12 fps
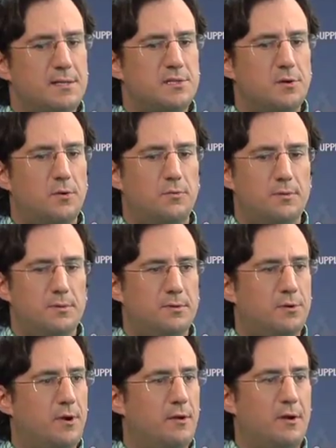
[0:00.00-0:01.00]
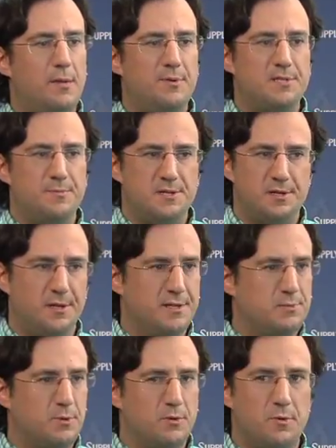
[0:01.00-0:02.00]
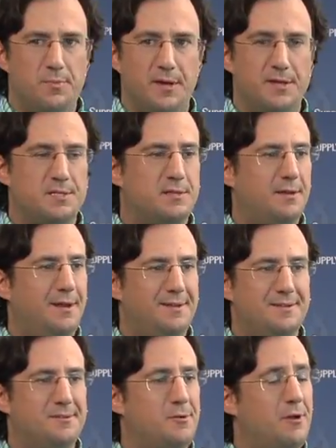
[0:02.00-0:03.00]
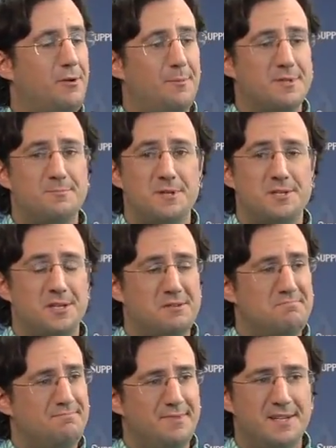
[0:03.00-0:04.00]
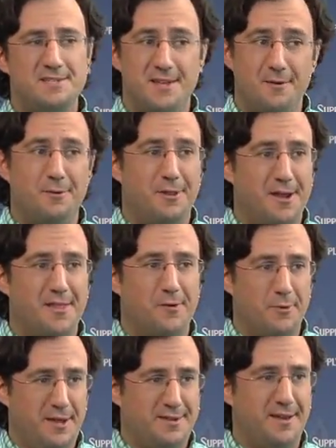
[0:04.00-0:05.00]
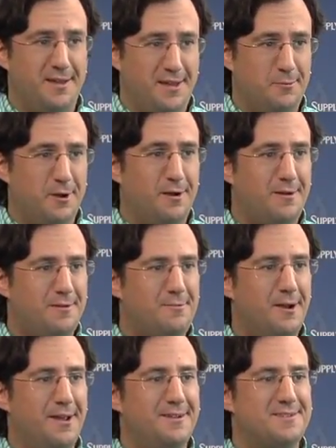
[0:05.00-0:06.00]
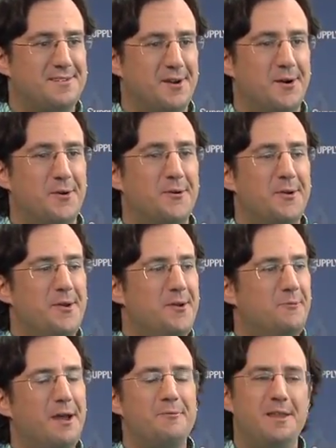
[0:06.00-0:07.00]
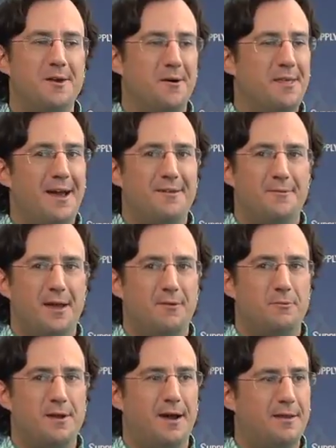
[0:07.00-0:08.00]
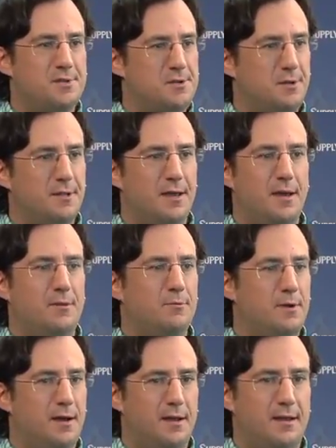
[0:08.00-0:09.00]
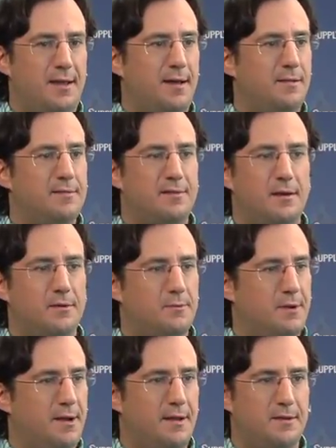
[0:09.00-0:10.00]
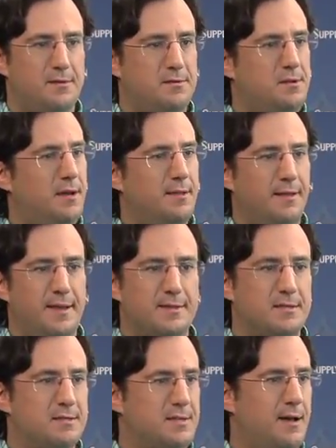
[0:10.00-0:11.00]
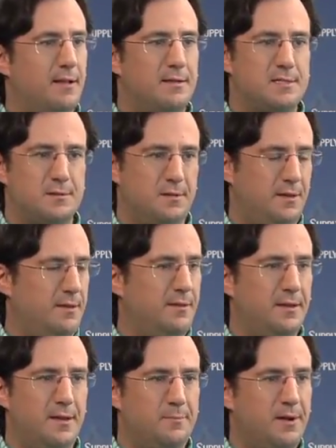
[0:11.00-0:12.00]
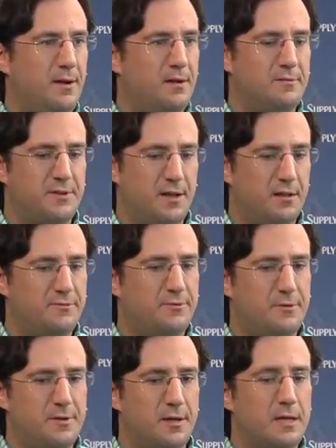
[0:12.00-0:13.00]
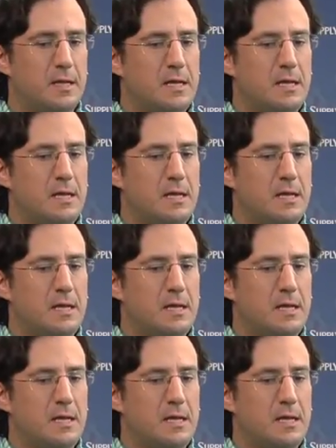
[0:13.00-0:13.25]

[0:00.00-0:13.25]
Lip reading: so Grand Rapids, Michigan is where we're based. Grand Rapids, Michigan, it's not really on the way to anywhere, right? So we know that, right? We're not in Joliet, we're not in Allentown, we're not in Atlanta, Dallas, or the Inland Empire of California.